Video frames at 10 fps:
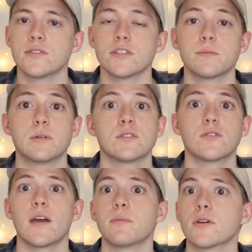You're just supposed to
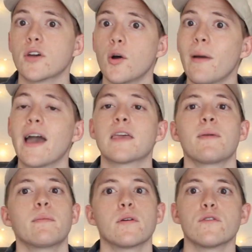grab your go bag,
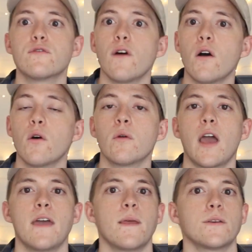maybe your phone,
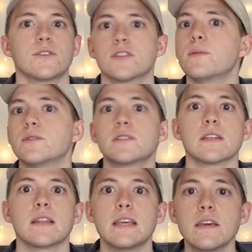and then you're just supposed to
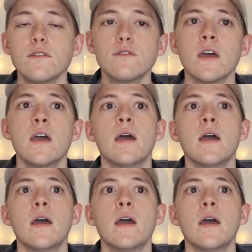leave.